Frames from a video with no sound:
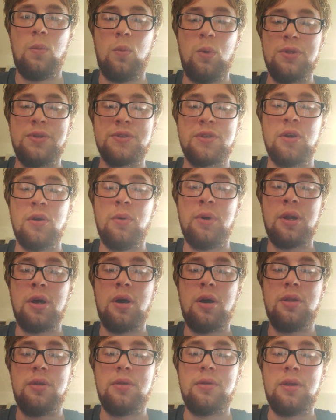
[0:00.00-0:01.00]
What's going
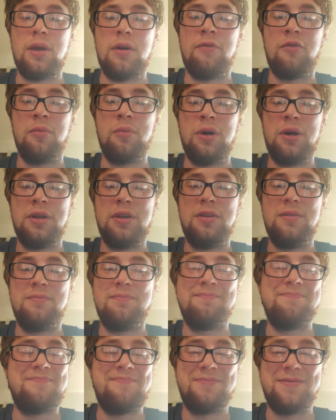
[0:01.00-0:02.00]
on, everybody?
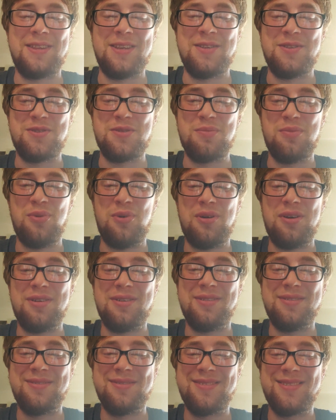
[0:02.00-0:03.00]
It's your
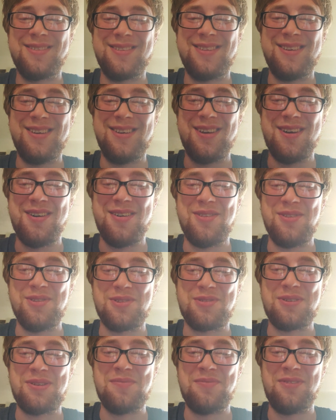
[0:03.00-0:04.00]
boy, the uh, the
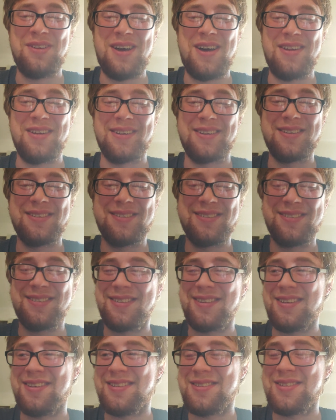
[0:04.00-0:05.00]
Screamfunatik.
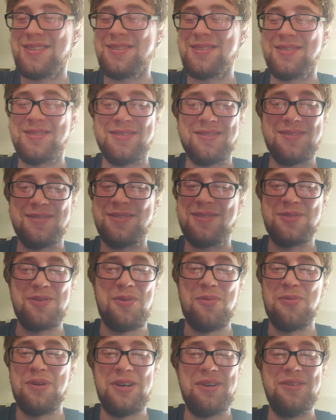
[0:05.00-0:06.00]
It's,
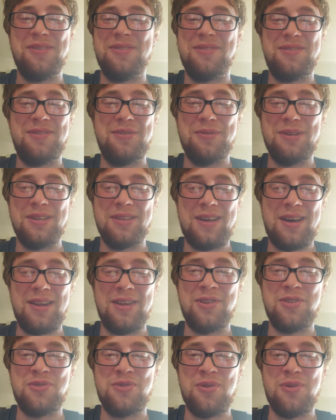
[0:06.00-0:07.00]
so weird doing that
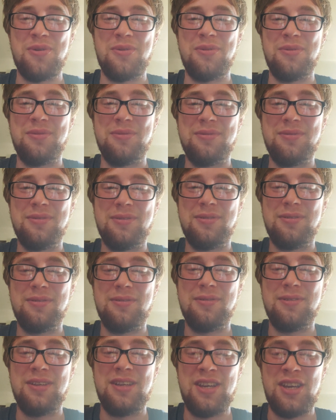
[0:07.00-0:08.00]
intro
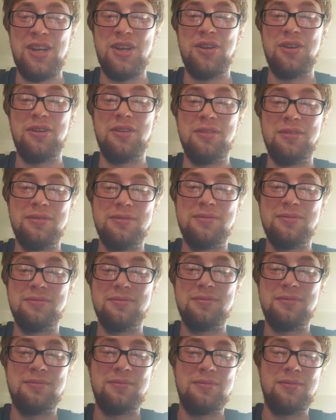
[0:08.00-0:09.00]
here
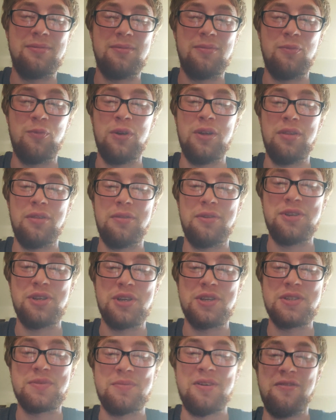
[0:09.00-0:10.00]
with
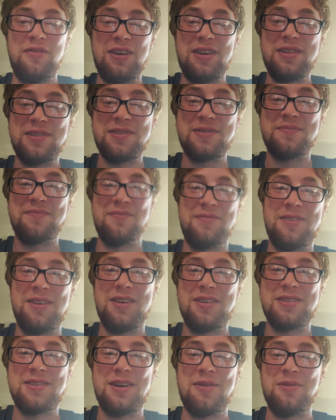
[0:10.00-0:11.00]
just my face.
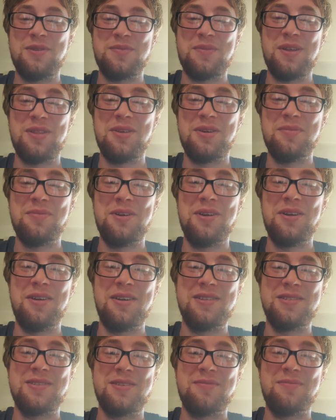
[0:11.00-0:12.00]
Yes, that was my thumb there
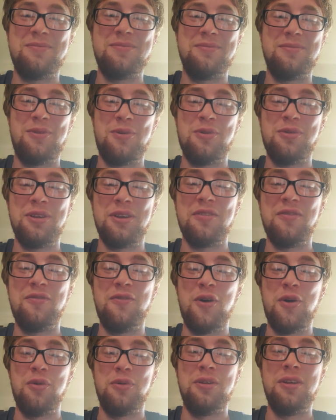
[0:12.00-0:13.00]
as I'm holding a
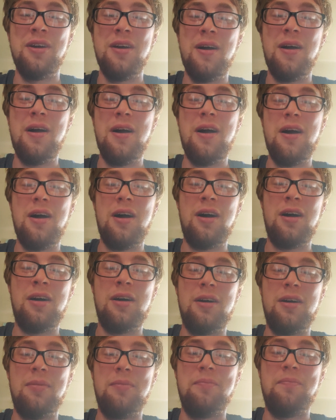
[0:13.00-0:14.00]
phone.
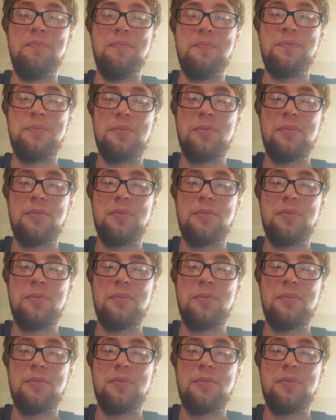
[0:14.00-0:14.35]
Um,